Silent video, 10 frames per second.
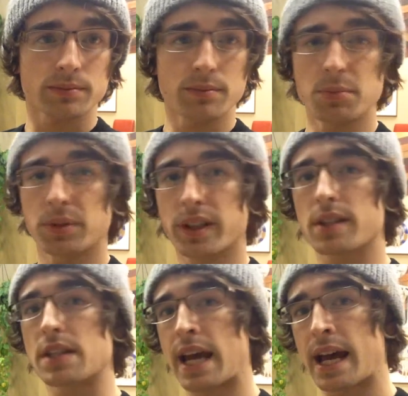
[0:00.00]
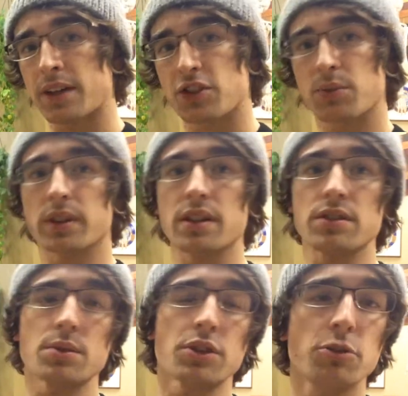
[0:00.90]
People get attached to what they
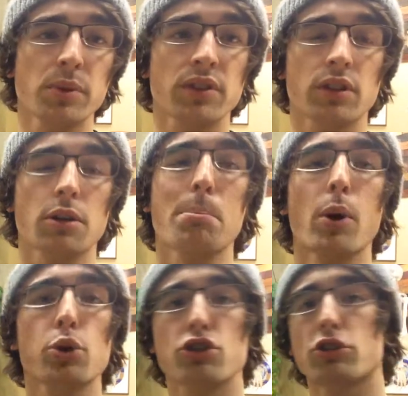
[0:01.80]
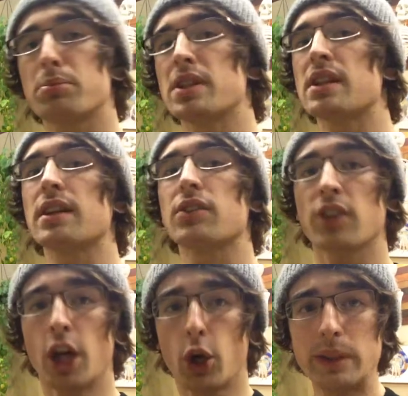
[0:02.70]
do. Humans are emotional beings.
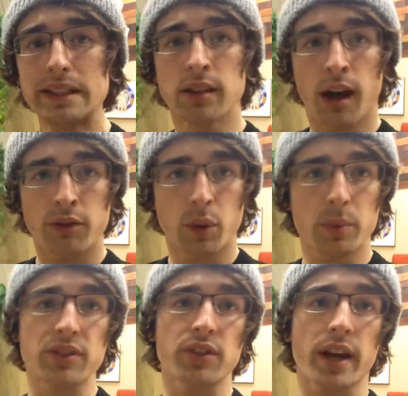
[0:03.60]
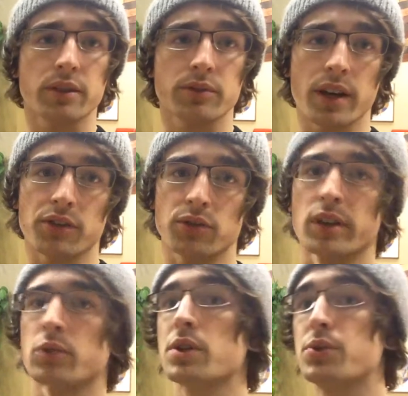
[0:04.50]
We love what we sacrifice for.
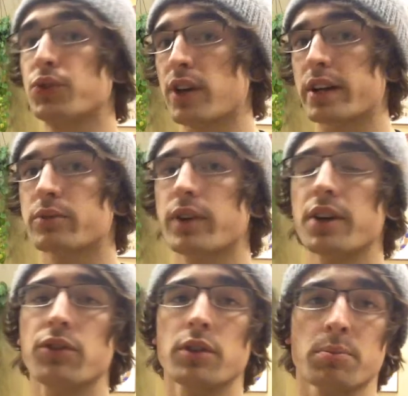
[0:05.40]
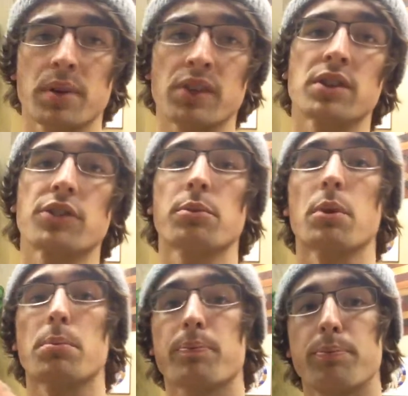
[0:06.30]
And when you sacrifice your business from
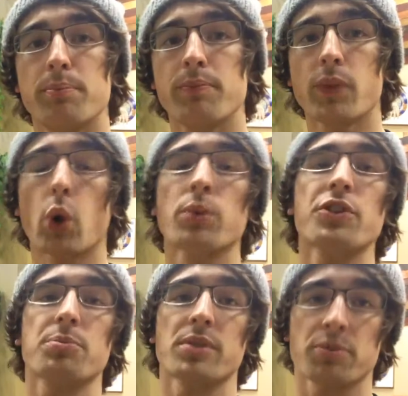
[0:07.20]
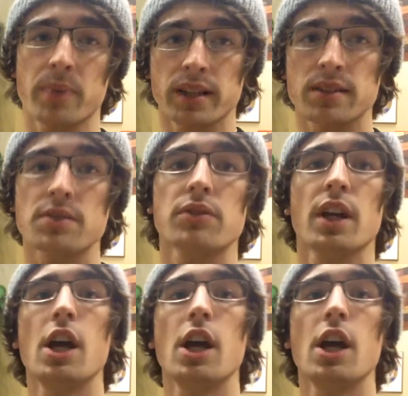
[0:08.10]
an owner's perspective,